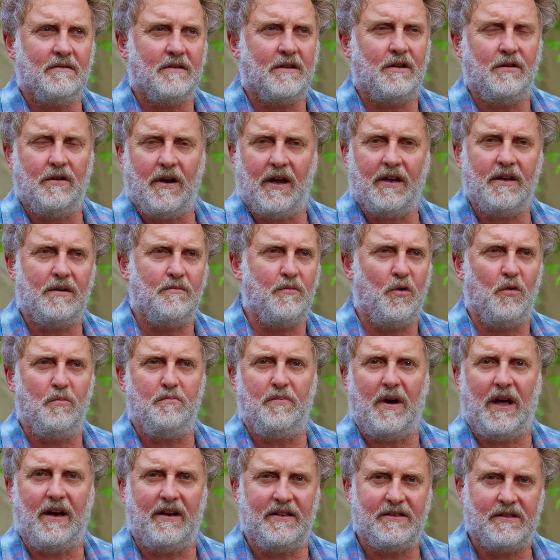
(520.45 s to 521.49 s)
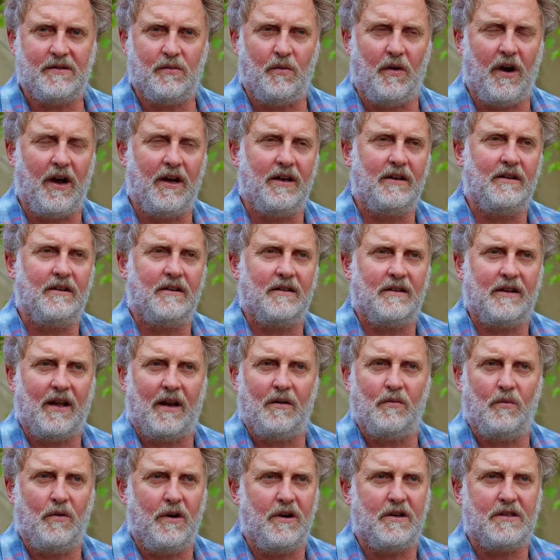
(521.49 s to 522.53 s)
create a more balanced wine
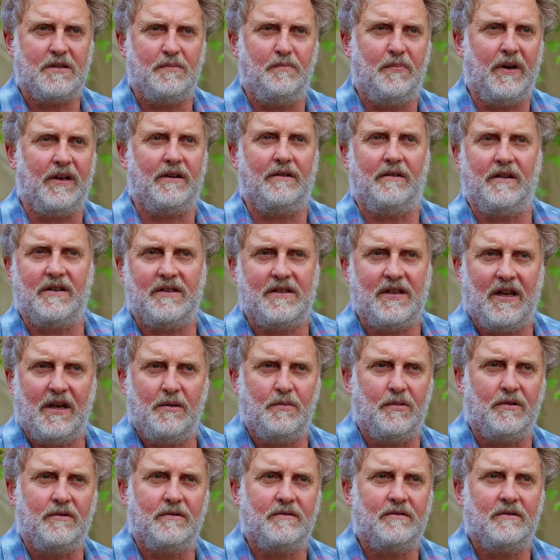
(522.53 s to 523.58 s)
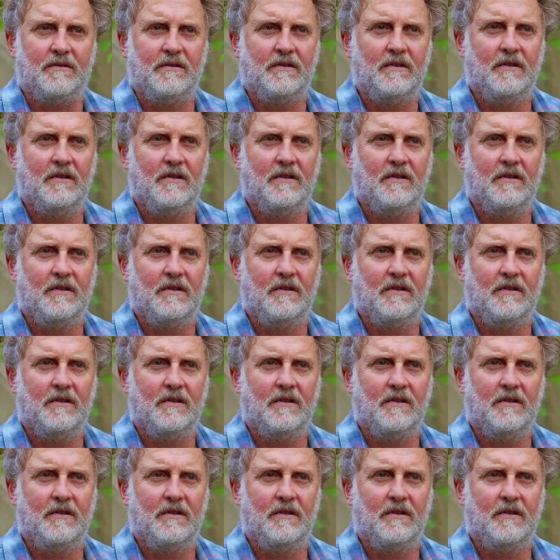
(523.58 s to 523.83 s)
that works better at table.